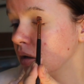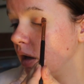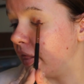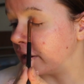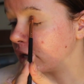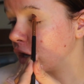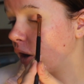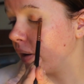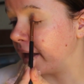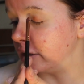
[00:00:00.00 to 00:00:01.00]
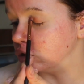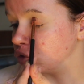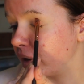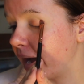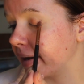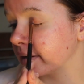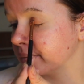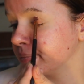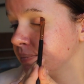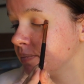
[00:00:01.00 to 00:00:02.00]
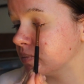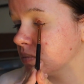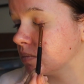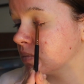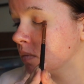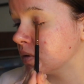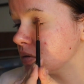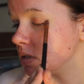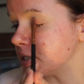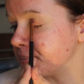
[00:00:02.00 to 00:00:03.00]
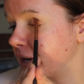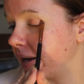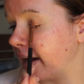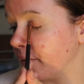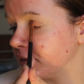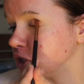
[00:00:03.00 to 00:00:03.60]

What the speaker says: and then you could go ahead and drag to spread out the